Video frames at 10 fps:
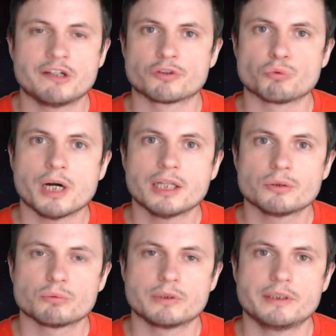For
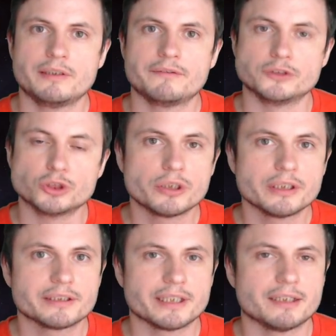one, we've
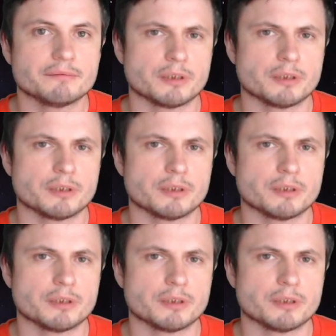learned um,